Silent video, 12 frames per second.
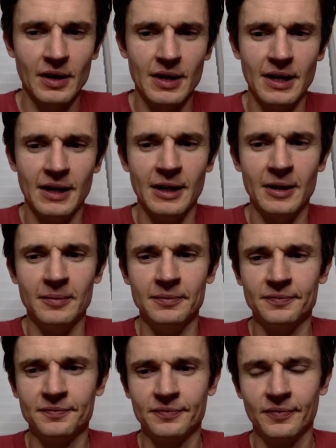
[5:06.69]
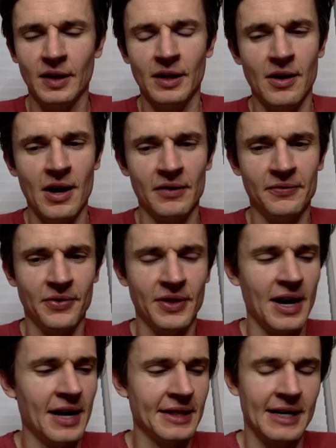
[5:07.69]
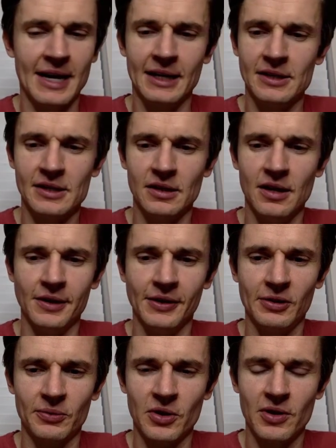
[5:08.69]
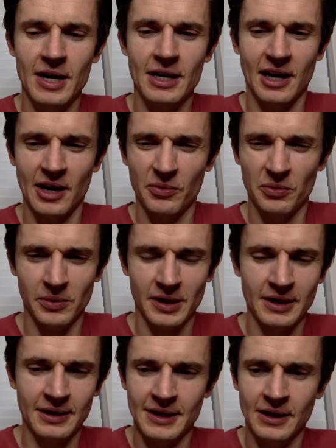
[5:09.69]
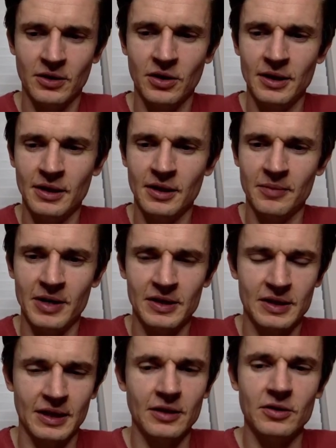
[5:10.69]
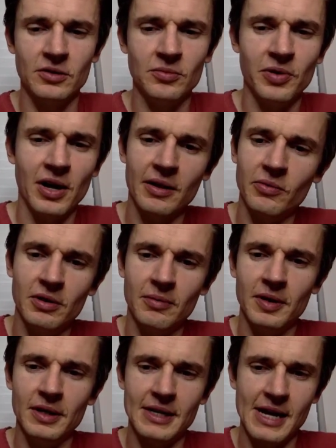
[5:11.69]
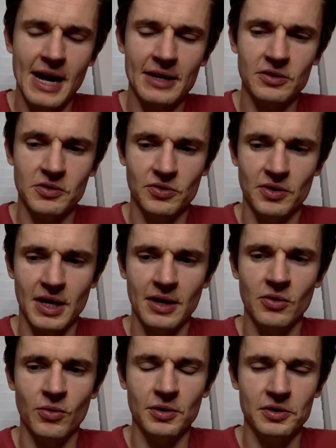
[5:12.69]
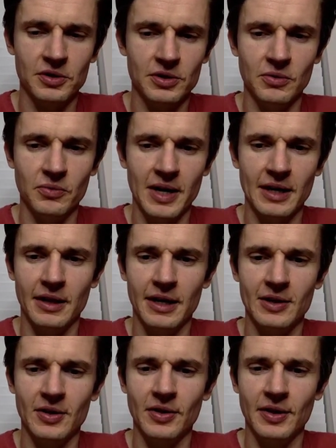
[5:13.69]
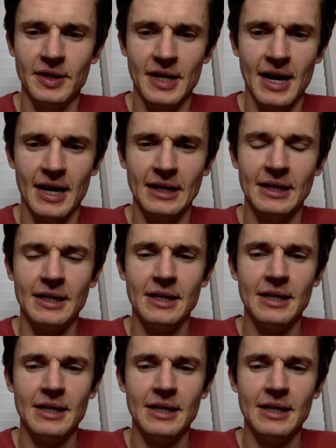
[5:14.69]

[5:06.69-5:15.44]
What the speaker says: I thought that I could slug through it, and I really couldn't. The best thing to do probably would have been not to trade or just to wait later in the day.